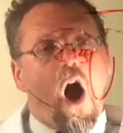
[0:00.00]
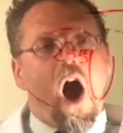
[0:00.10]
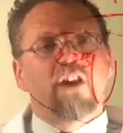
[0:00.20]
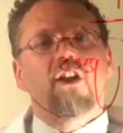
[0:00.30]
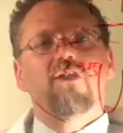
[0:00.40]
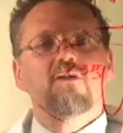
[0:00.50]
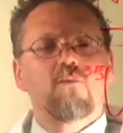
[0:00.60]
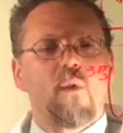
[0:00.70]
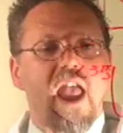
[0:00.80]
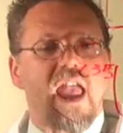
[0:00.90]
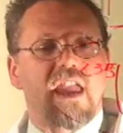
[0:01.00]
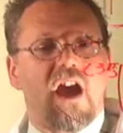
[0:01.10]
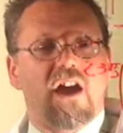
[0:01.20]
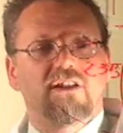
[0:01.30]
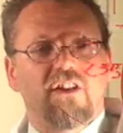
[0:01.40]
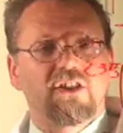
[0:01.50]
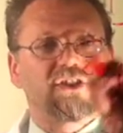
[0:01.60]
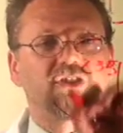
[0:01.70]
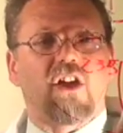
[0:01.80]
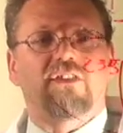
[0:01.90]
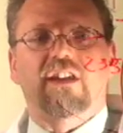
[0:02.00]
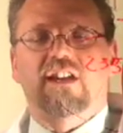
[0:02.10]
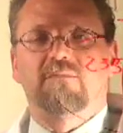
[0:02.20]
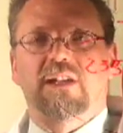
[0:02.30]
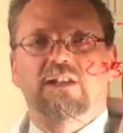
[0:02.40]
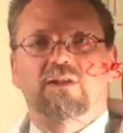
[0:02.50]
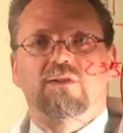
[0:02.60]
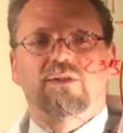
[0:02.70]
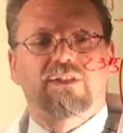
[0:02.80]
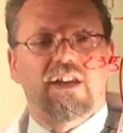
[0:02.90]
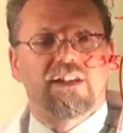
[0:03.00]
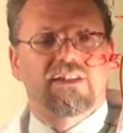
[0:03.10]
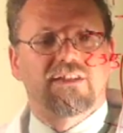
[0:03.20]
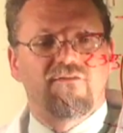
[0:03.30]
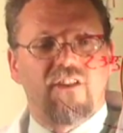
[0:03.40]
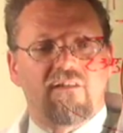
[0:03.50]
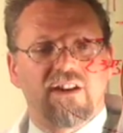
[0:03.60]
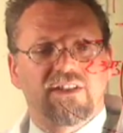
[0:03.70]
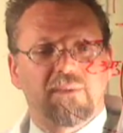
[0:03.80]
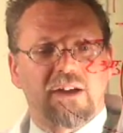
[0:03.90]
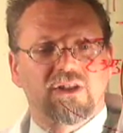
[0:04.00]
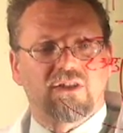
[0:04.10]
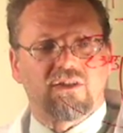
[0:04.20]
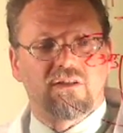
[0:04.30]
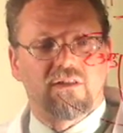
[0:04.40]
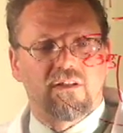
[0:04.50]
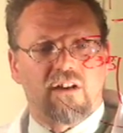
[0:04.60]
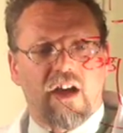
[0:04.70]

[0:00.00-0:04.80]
Another way, another salt that could be used is the very special